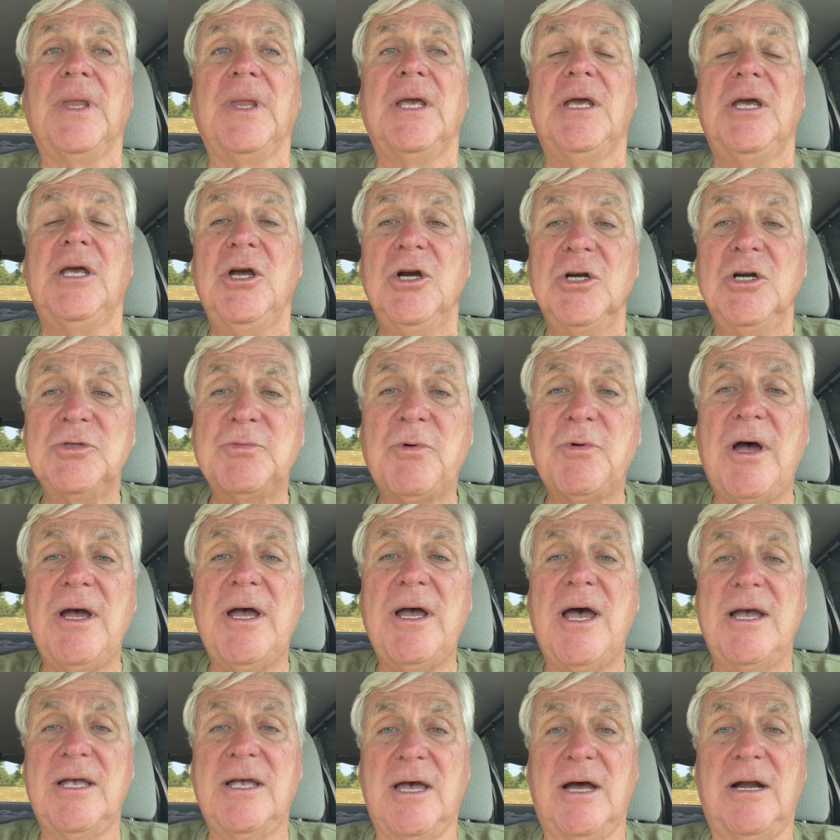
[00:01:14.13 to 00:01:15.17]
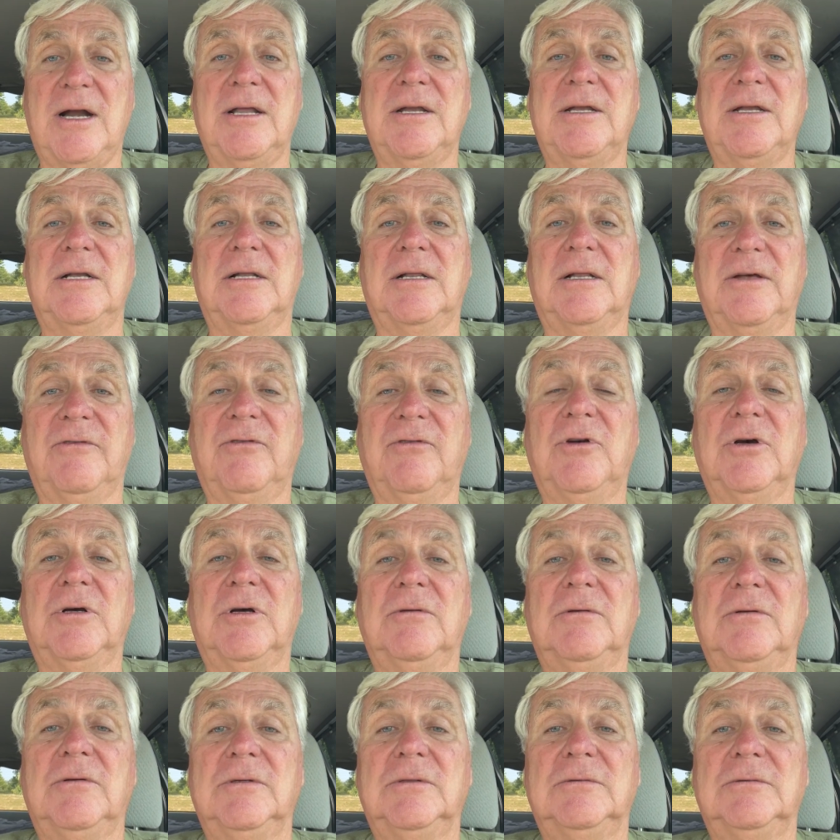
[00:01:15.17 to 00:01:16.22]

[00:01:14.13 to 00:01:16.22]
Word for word: Here's why I got into Live Good.